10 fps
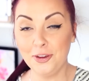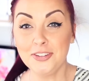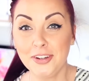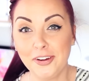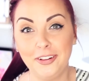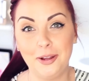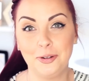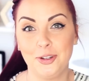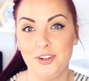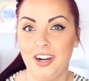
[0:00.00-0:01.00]
First cereal I'm
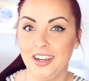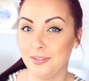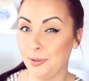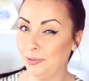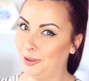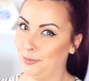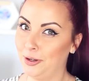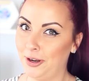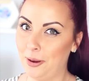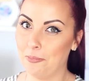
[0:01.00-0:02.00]
going to try is probably the
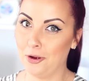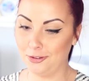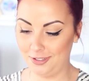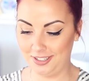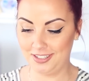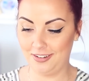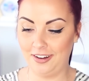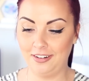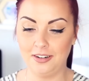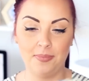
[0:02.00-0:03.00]
one I'm most
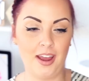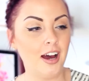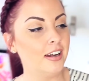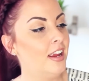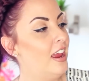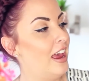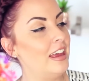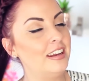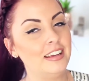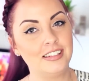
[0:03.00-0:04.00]
excited about,
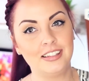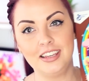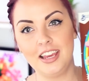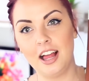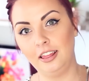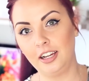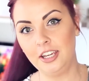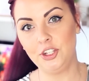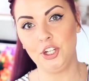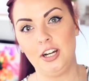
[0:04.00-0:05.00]
and it's the
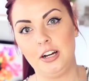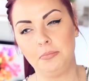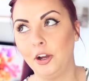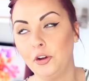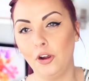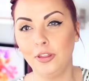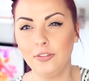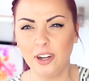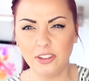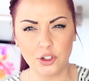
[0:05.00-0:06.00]
Lucky Charm. I could only
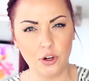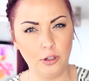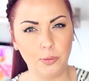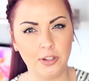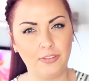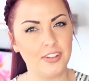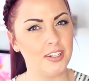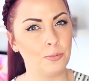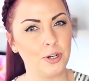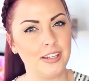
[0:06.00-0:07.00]
find the chocolate ones for
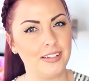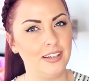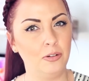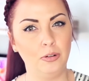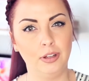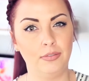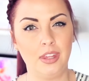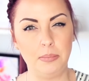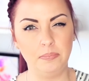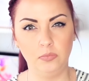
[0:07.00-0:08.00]
some reason. All of
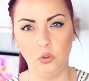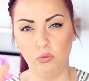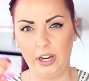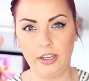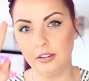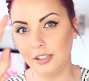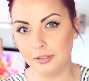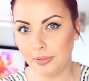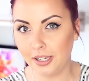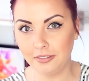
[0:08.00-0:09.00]
the
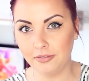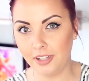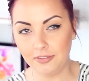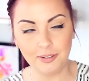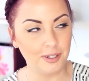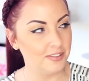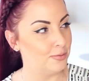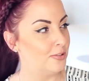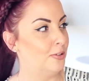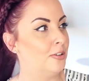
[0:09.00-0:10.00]
regular plain flavoured ones
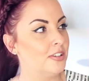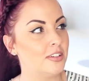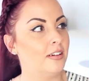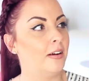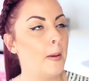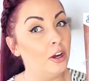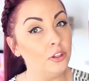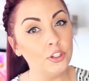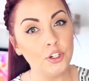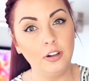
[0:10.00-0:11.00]
was gone, so I
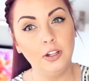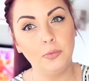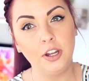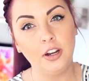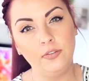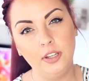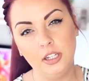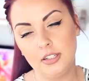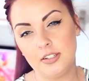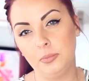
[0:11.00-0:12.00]
got the chocolate one. I
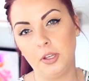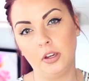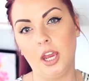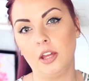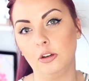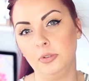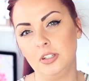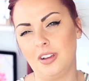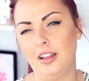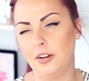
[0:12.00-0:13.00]
figured it'd still be okay though
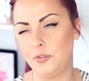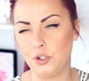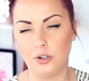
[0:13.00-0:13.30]
because I love